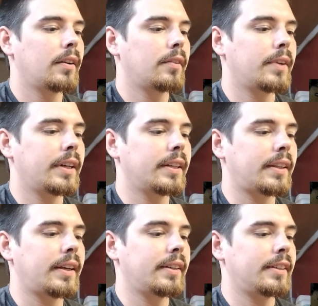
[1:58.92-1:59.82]
me get
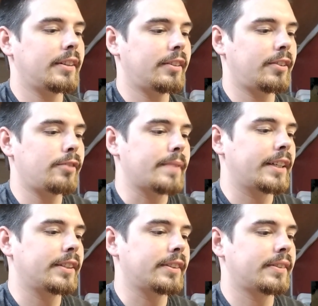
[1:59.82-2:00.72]
that. Oh my
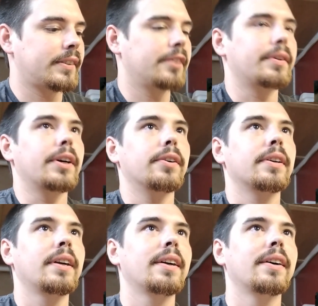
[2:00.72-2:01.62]
goodness. There we go.
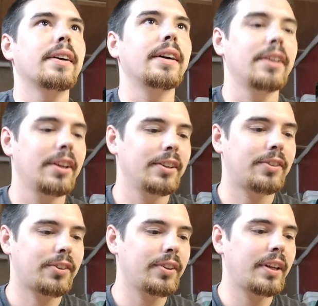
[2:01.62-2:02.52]
Okay. You screw that